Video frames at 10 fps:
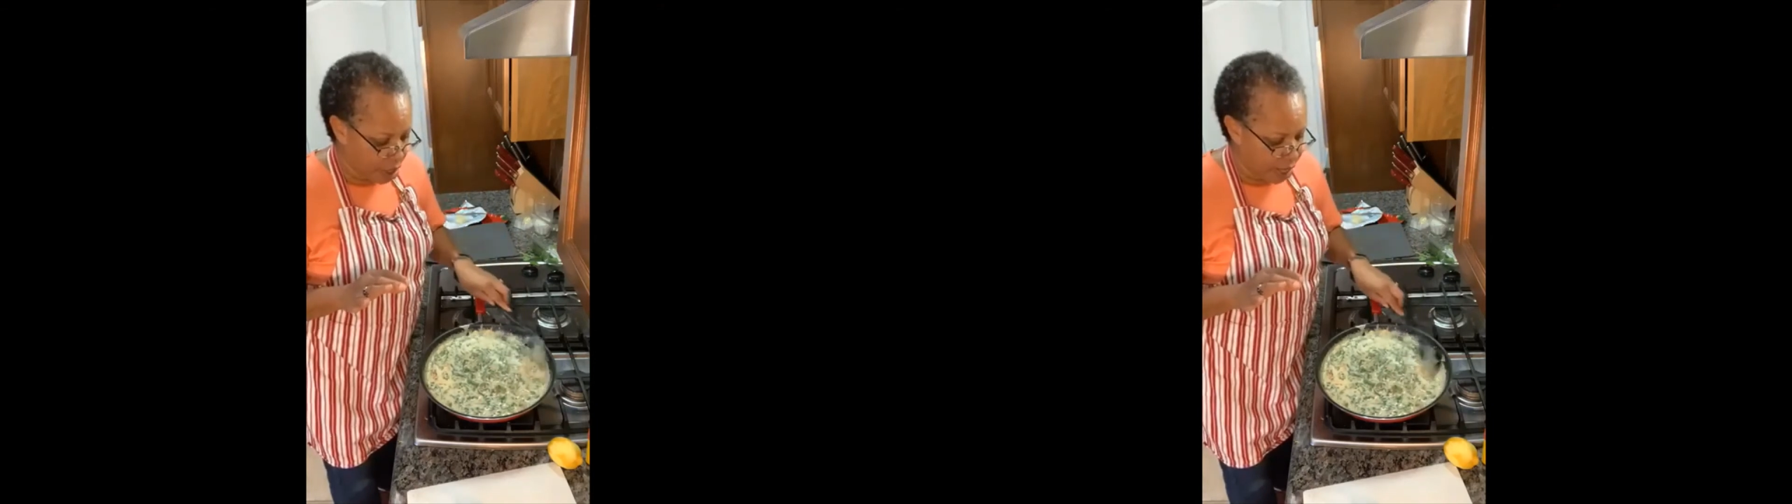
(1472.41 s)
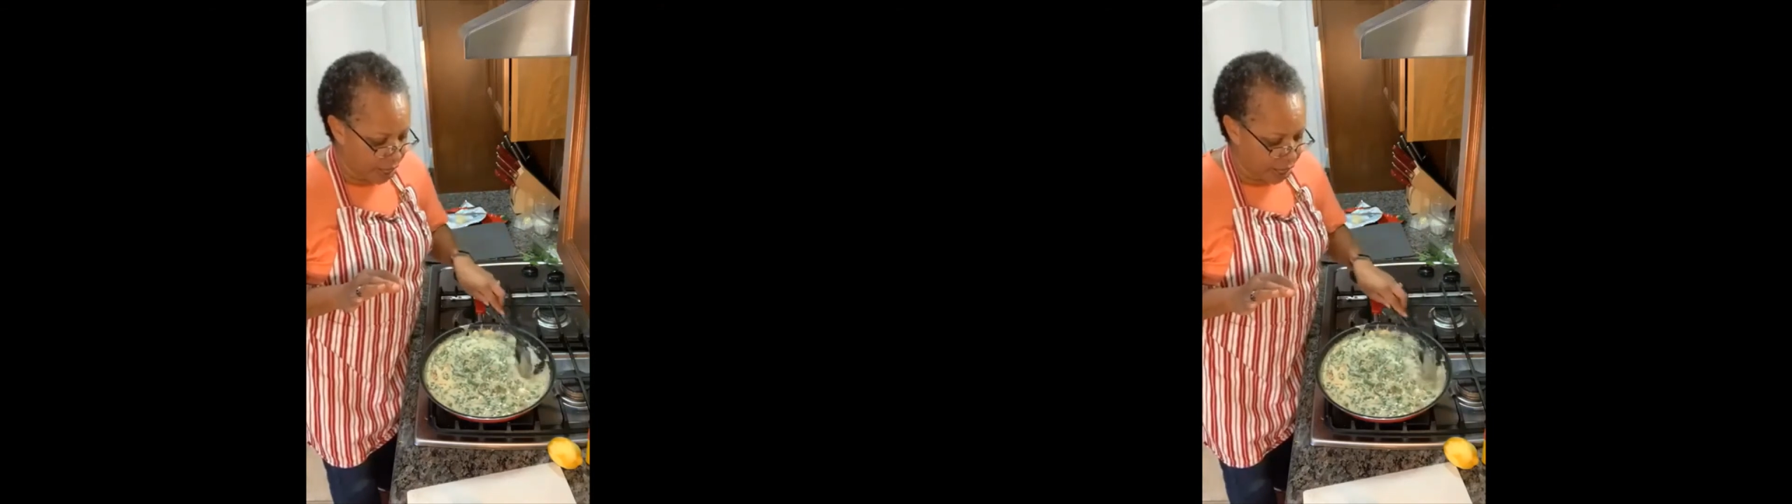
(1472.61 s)

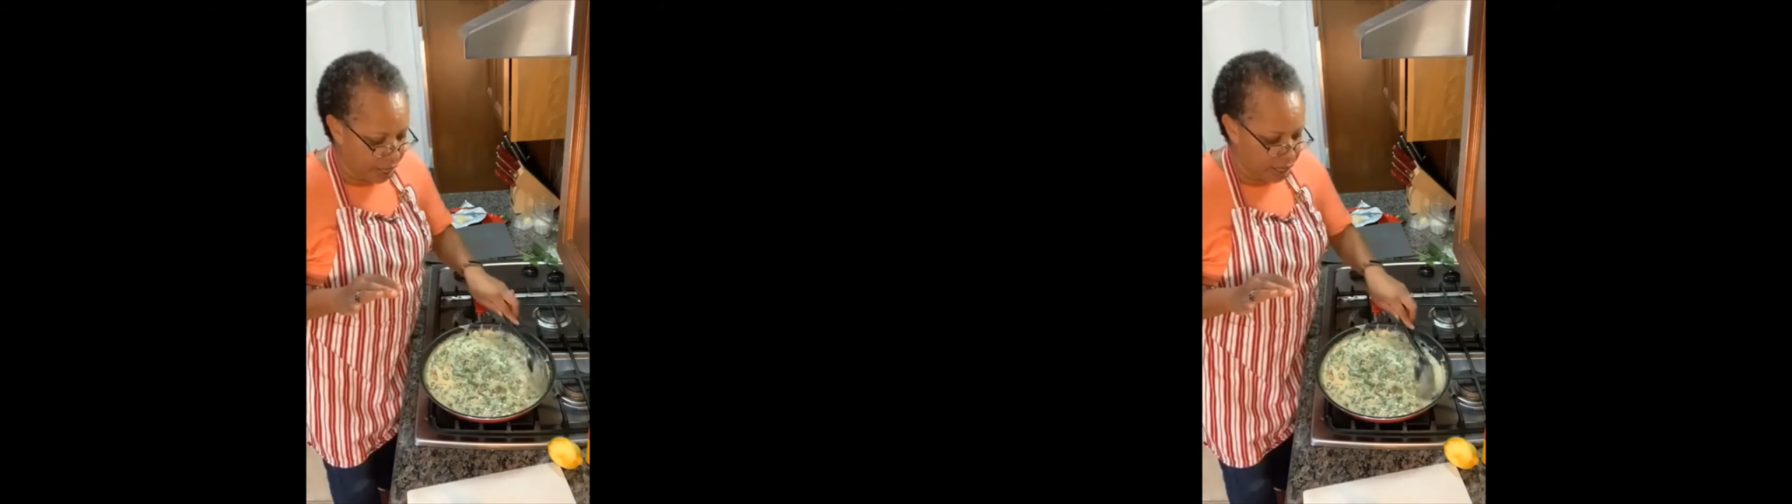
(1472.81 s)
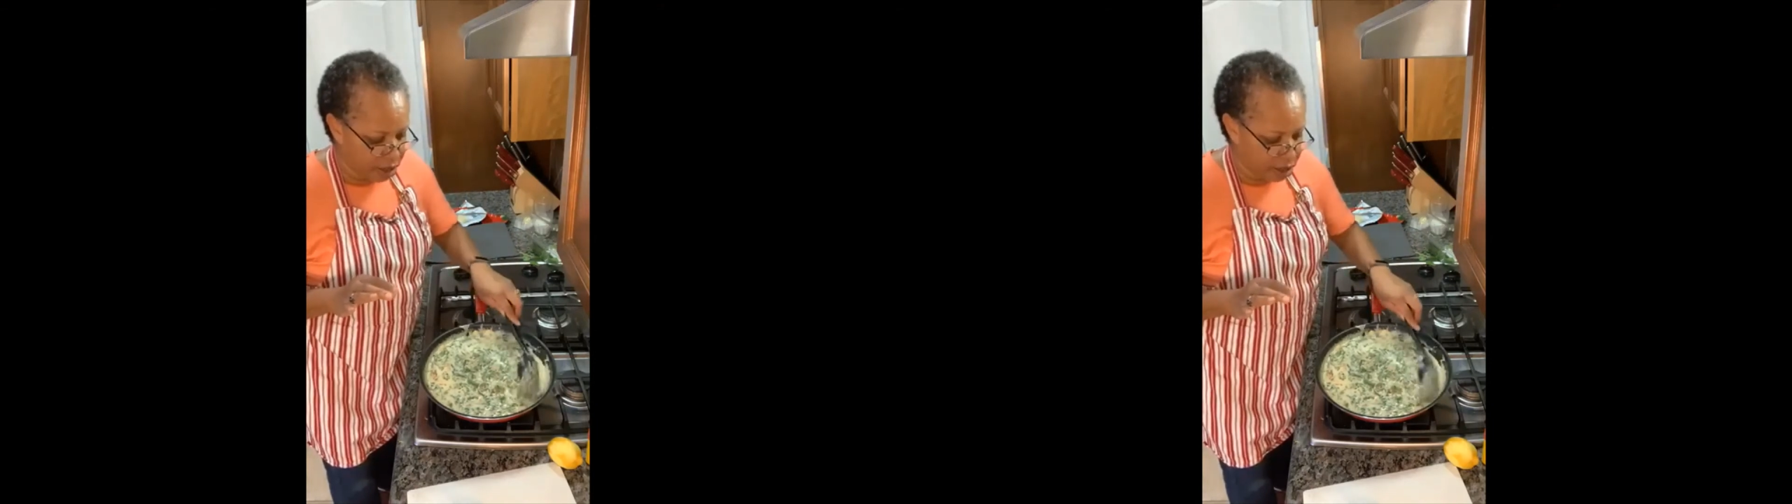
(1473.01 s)
and